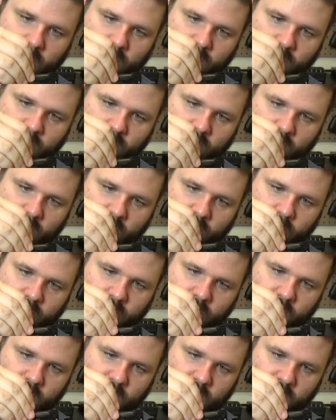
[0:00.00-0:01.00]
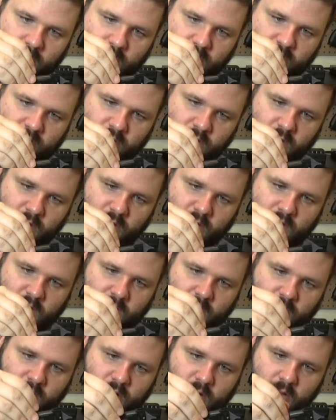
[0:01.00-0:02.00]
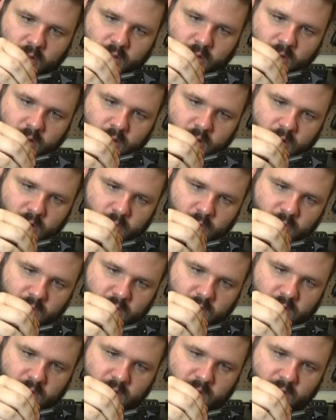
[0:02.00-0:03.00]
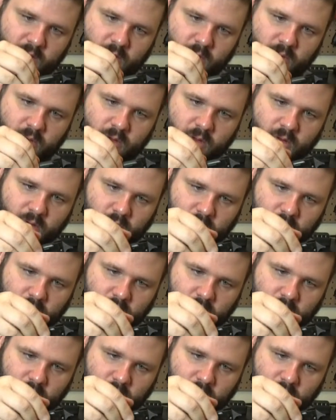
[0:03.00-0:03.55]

So we'll put it in just like that and clip it down,